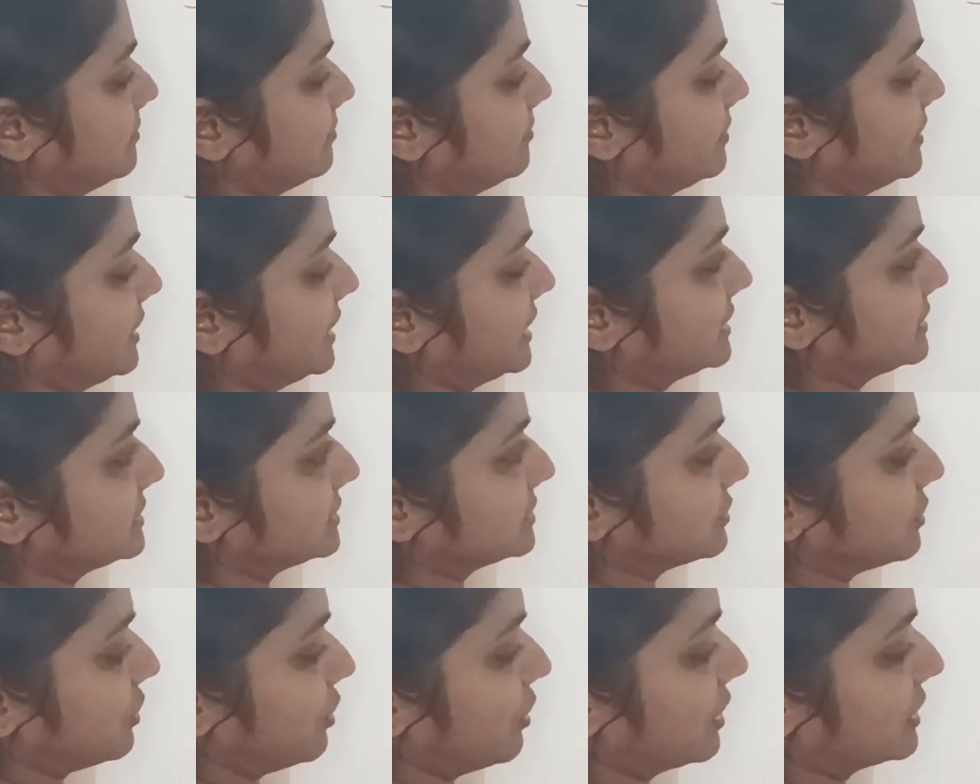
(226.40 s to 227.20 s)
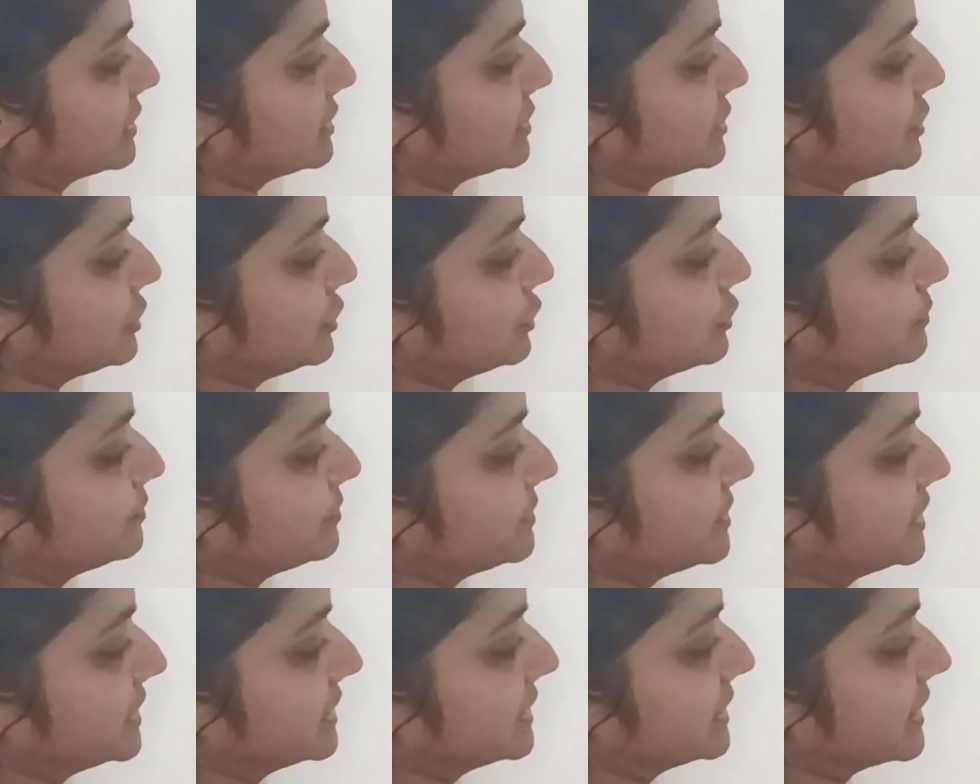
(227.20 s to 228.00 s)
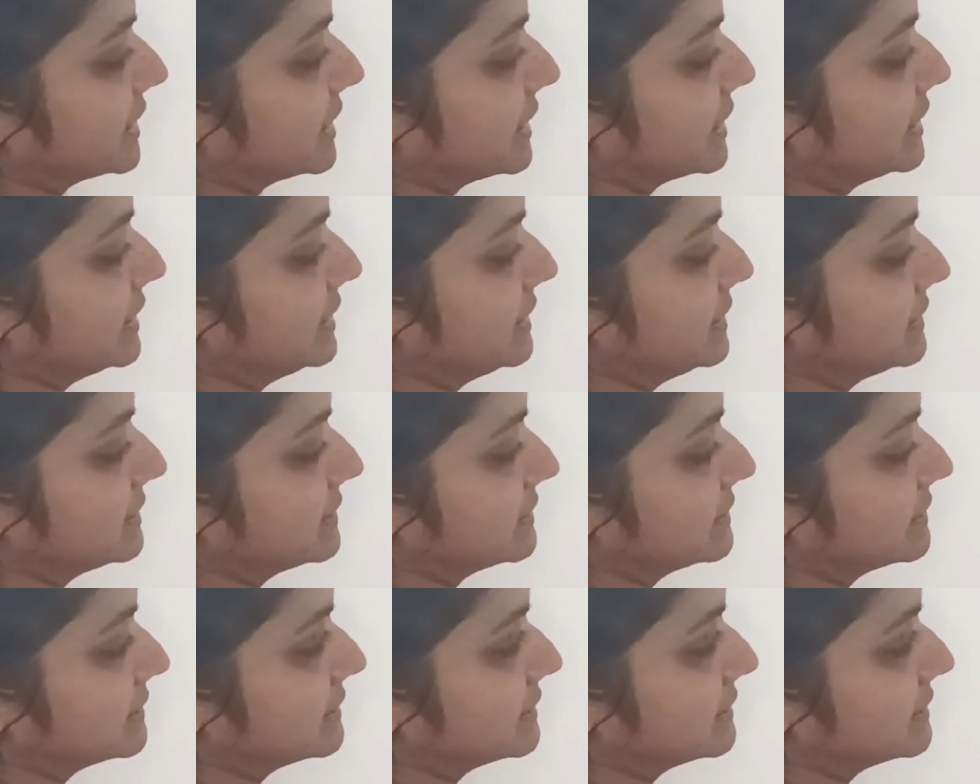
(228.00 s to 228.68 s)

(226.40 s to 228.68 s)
plus cos cube theta